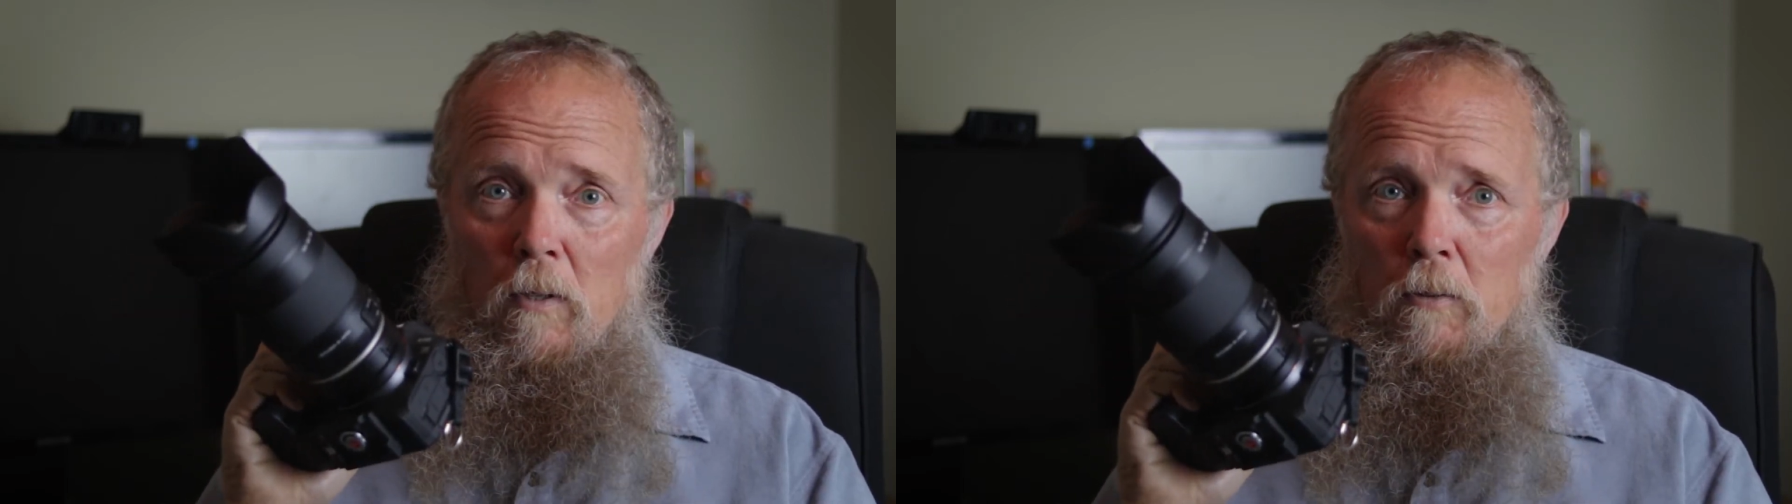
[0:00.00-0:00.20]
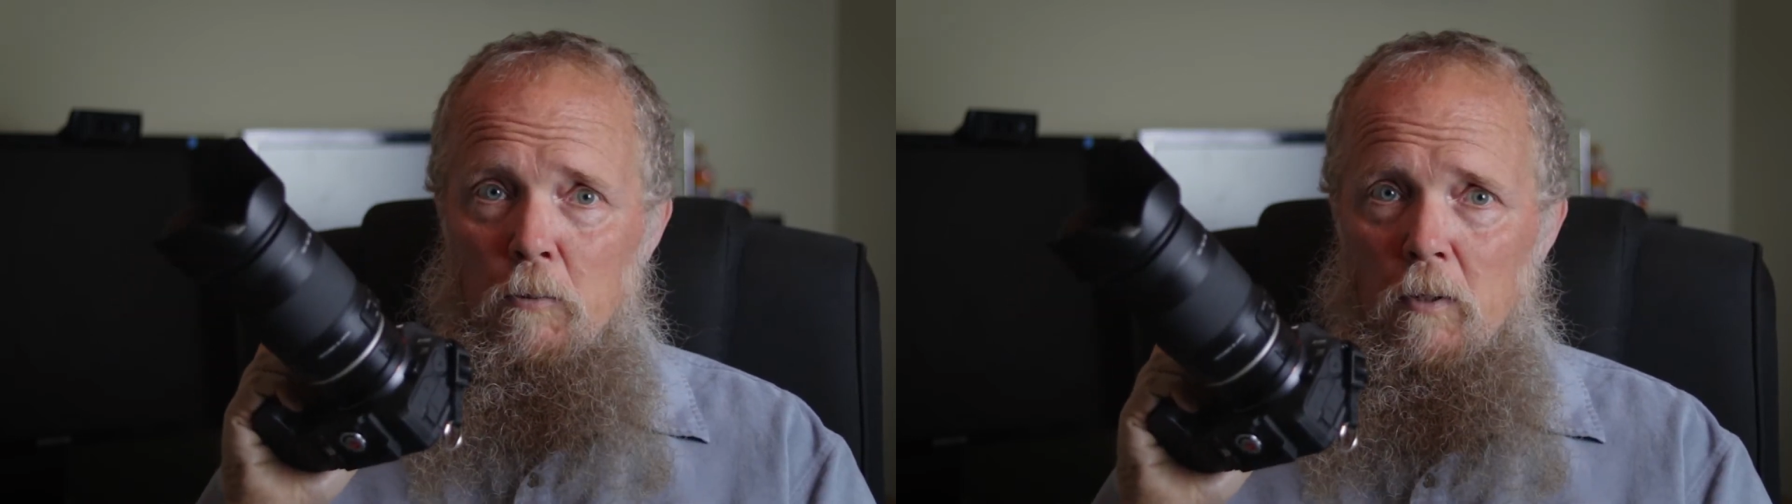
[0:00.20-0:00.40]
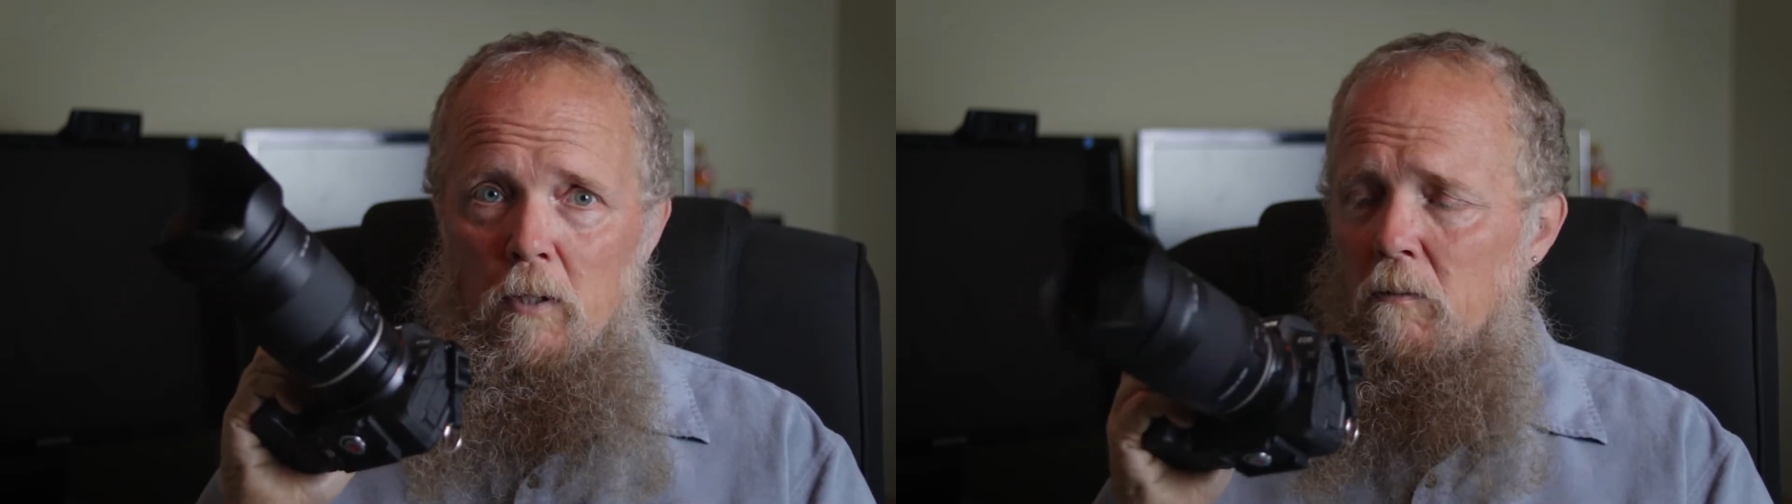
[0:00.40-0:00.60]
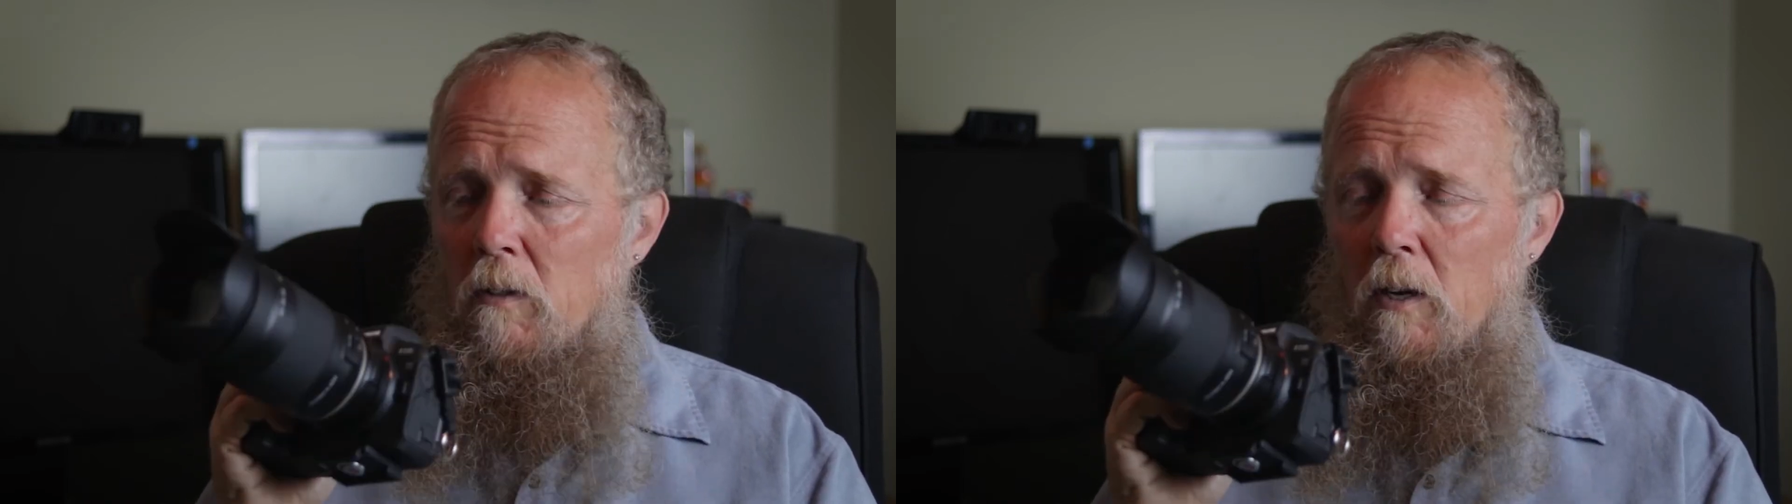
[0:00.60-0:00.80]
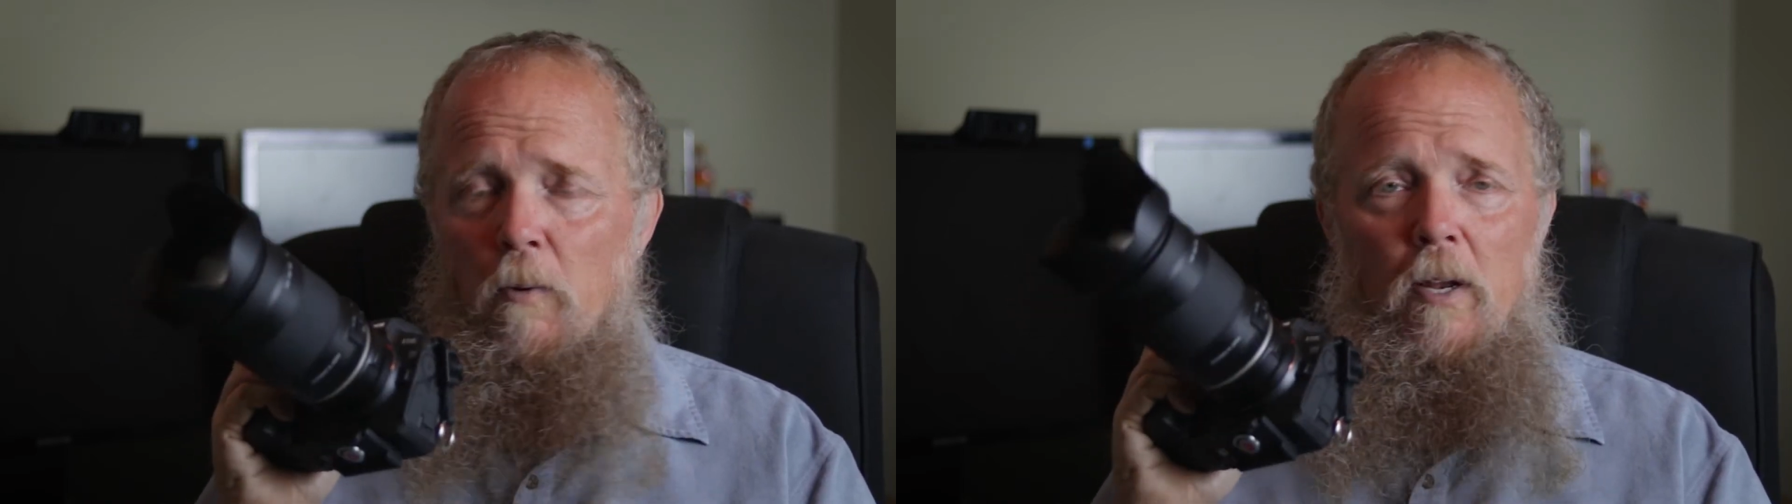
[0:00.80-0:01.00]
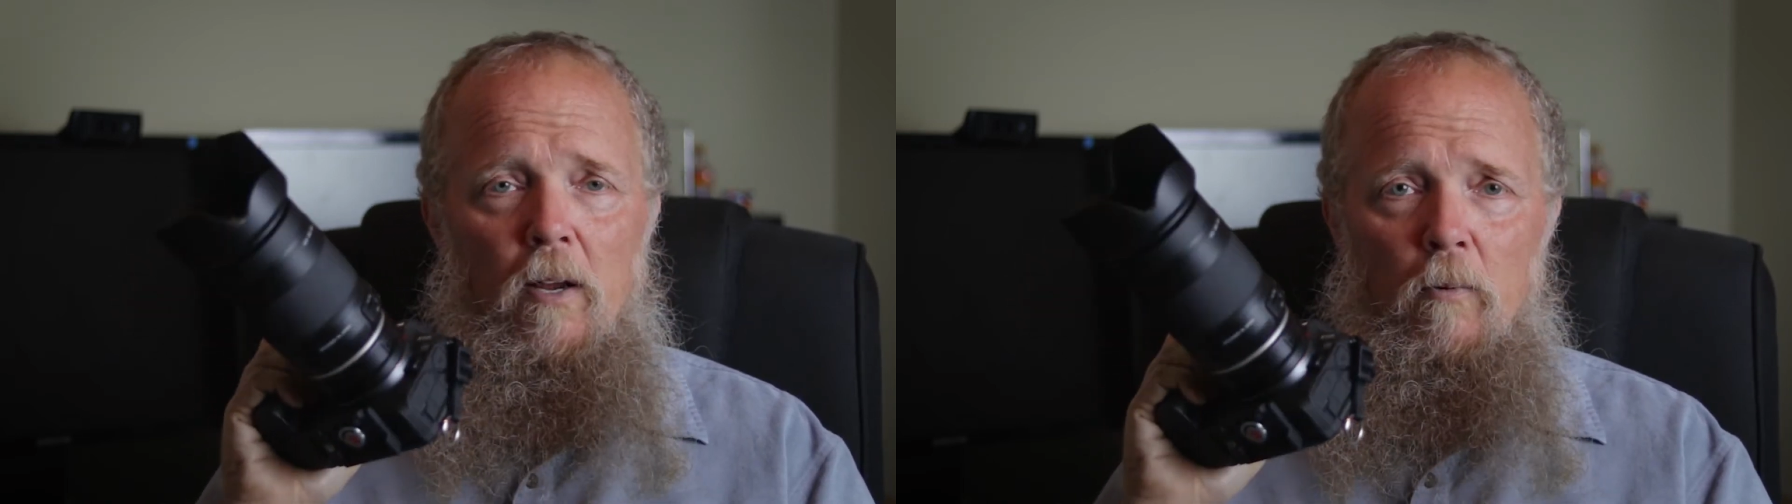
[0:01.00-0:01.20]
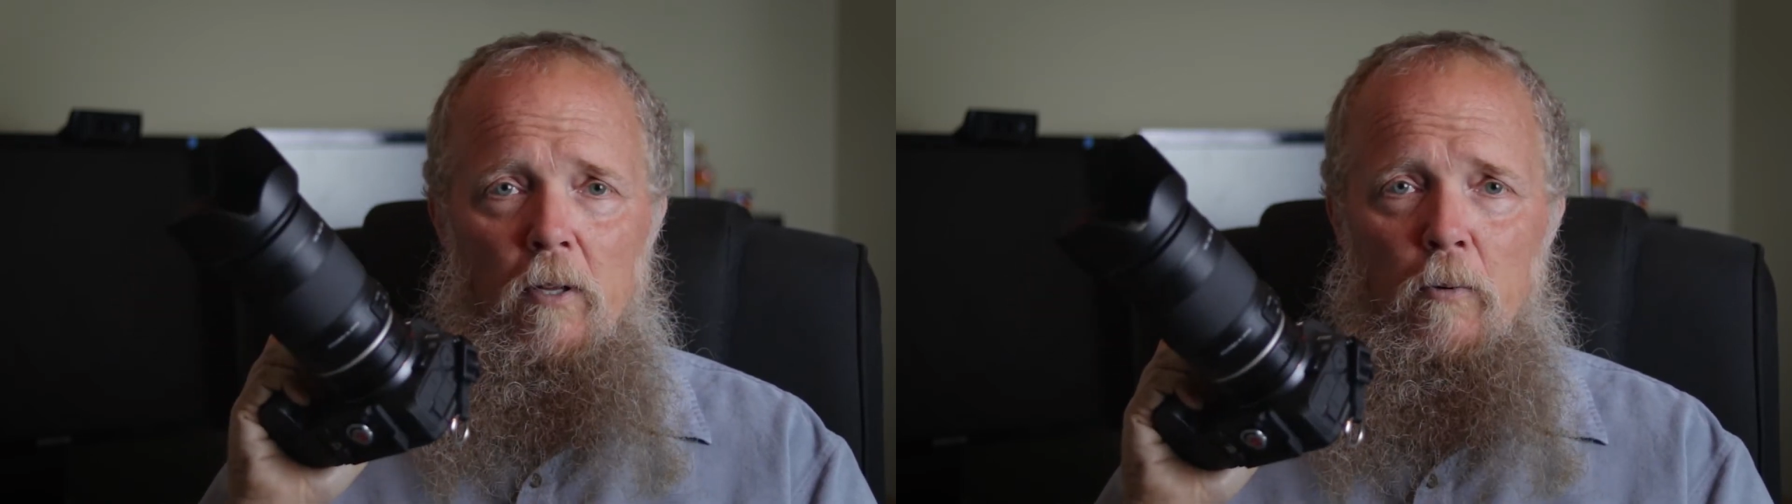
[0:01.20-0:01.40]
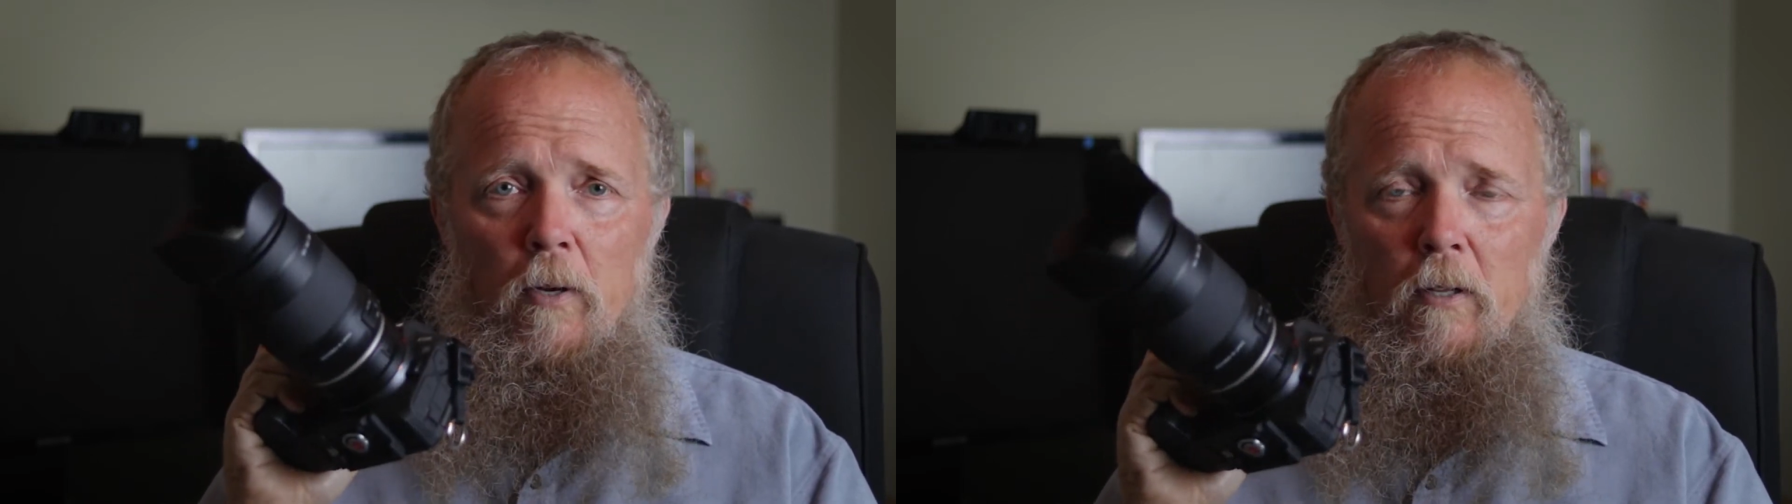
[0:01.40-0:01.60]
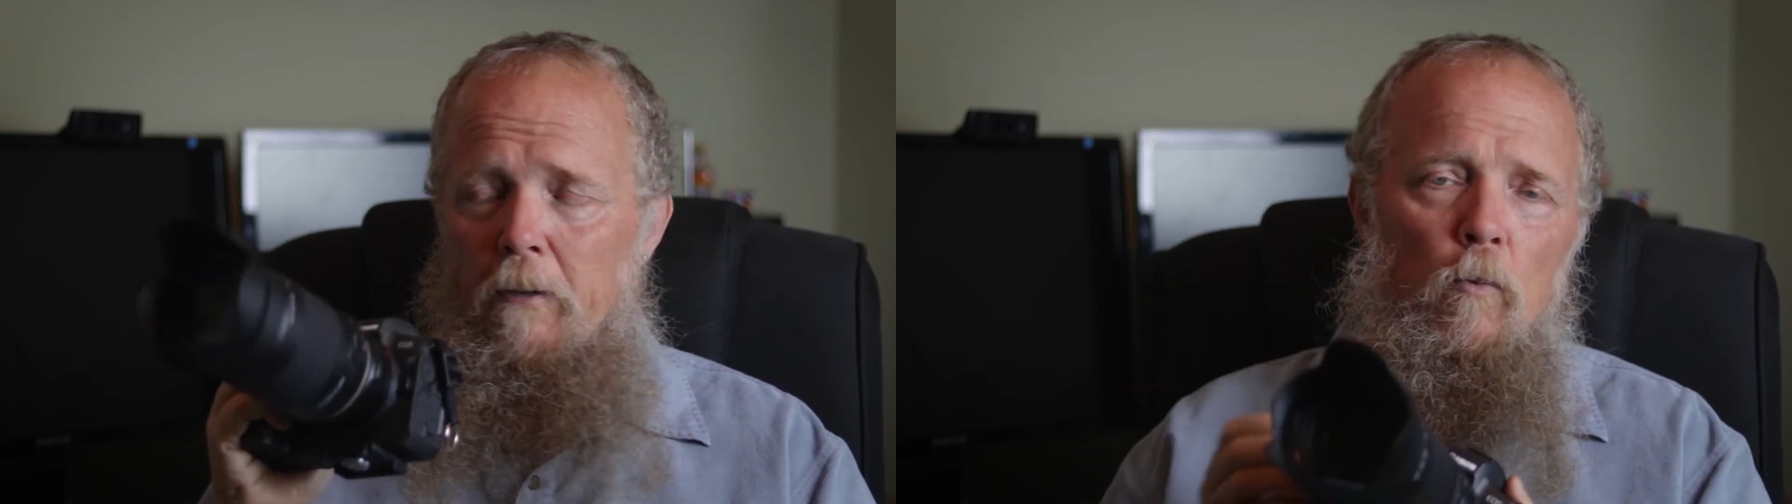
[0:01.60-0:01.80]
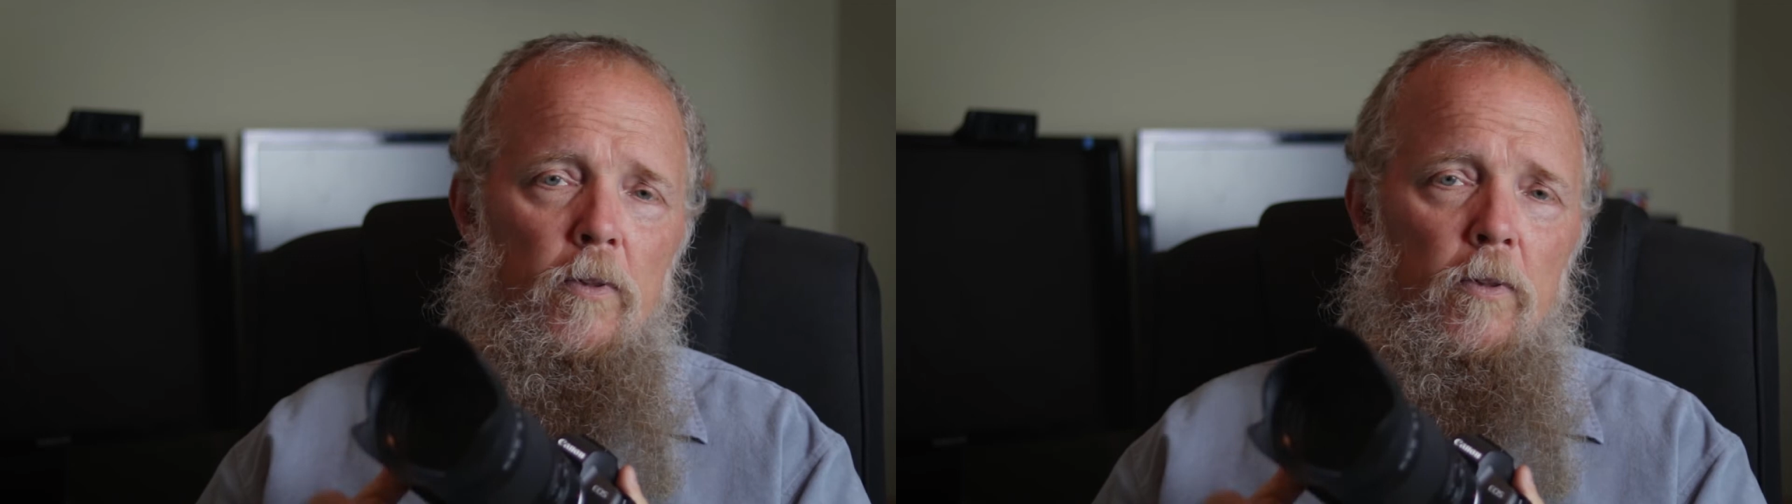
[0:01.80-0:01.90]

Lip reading: that ran out really quickly.